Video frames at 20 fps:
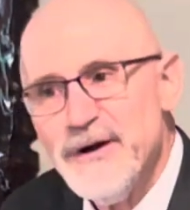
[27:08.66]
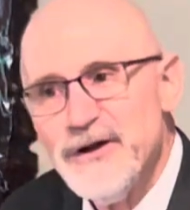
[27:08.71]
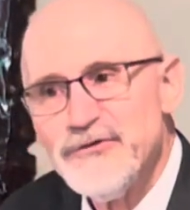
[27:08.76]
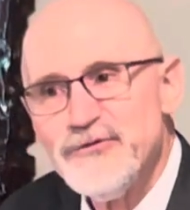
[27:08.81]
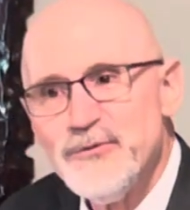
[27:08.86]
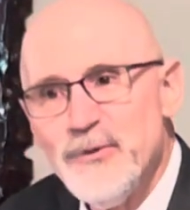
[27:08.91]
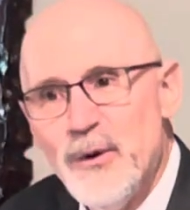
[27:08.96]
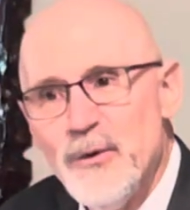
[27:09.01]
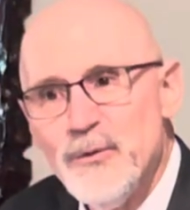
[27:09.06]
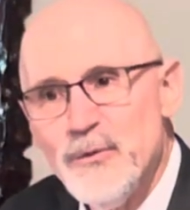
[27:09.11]

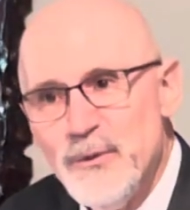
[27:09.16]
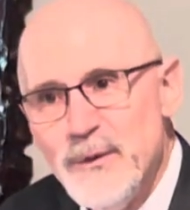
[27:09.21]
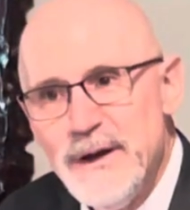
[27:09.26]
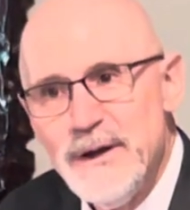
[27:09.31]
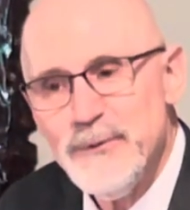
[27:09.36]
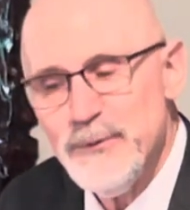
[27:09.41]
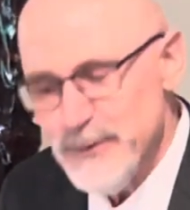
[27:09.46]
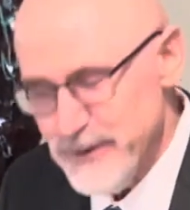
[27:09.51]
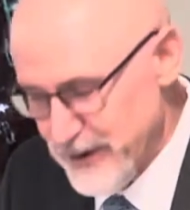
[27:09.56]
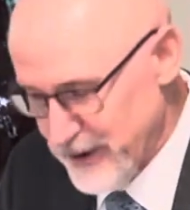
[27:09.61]
much what
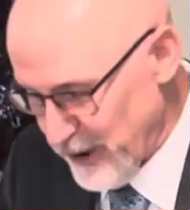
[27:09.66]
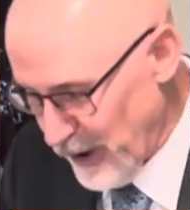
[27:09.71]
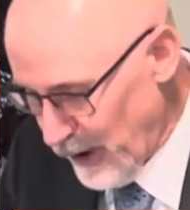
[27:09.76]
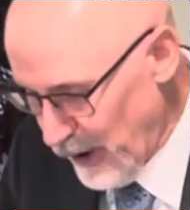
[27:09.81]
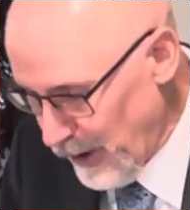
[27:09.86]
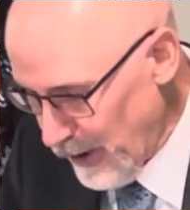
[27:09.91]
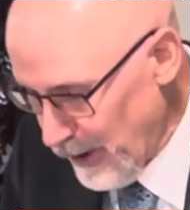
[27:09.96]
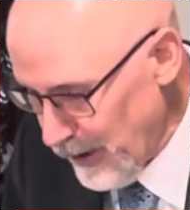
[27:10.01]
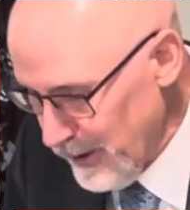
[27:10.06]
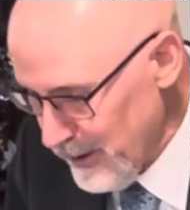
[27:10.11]
we would
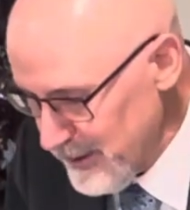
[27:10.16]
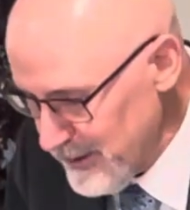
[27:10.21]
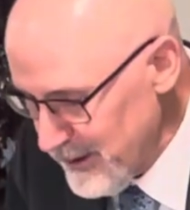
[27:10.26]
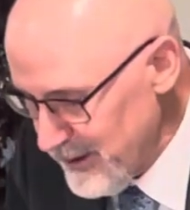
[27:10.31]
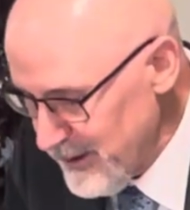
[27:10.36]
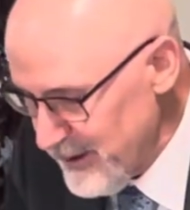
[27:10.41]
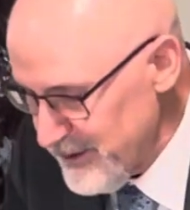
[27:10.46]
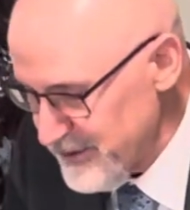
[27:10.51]
call